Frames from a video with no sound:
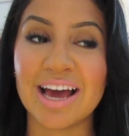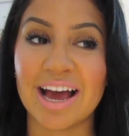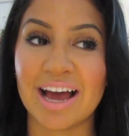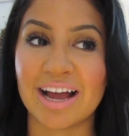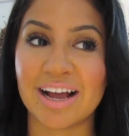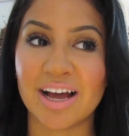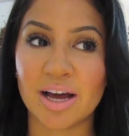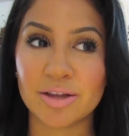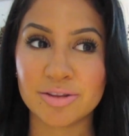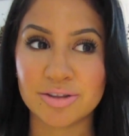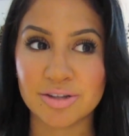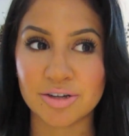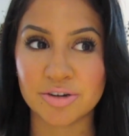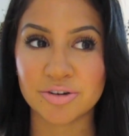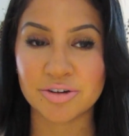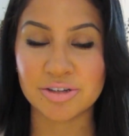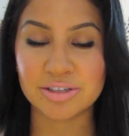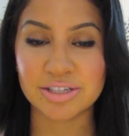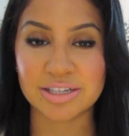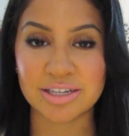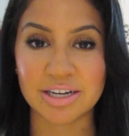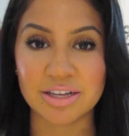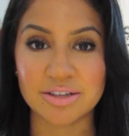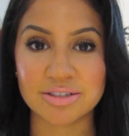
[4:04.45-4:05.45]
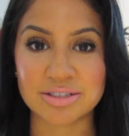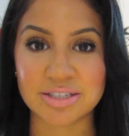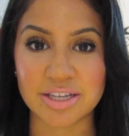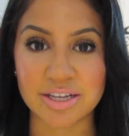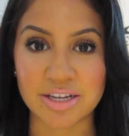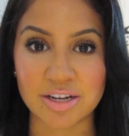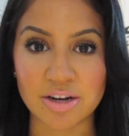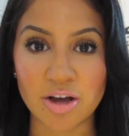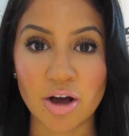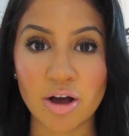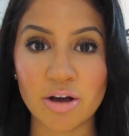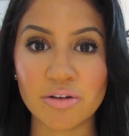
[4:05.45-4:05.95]
I got the acrylic nails
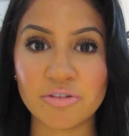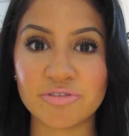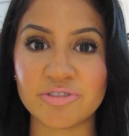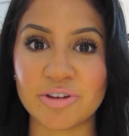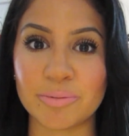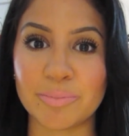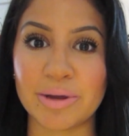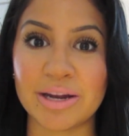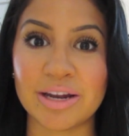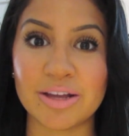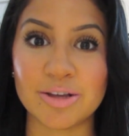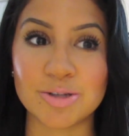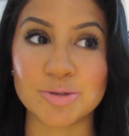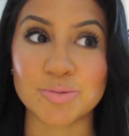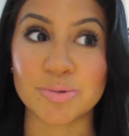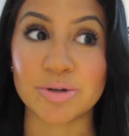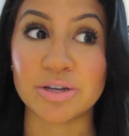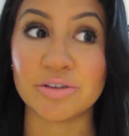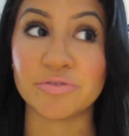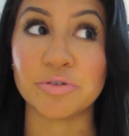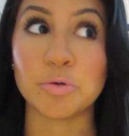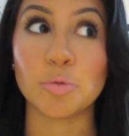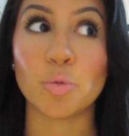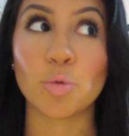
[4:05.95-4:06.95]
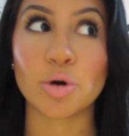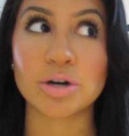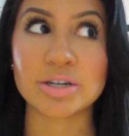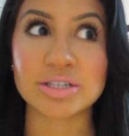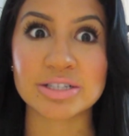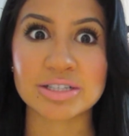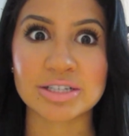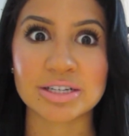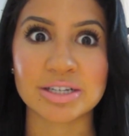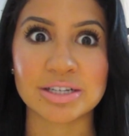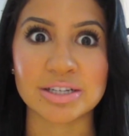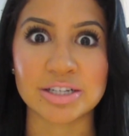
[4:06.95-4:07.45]
taken off and my nails were even
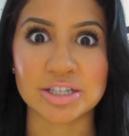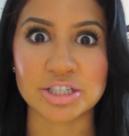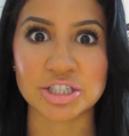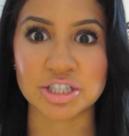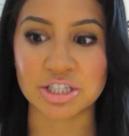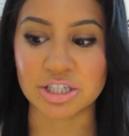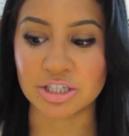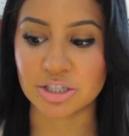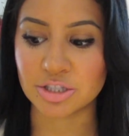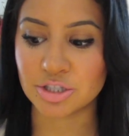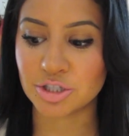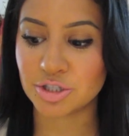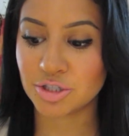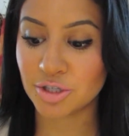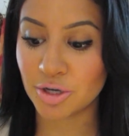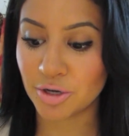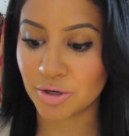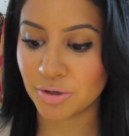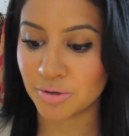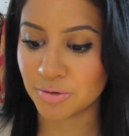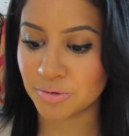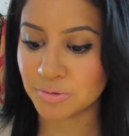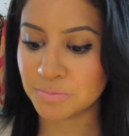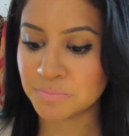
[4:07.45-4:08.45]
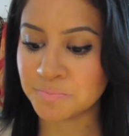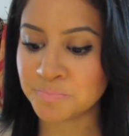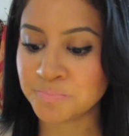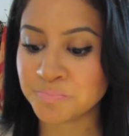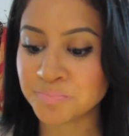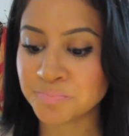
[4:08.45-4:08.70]
worse condition. So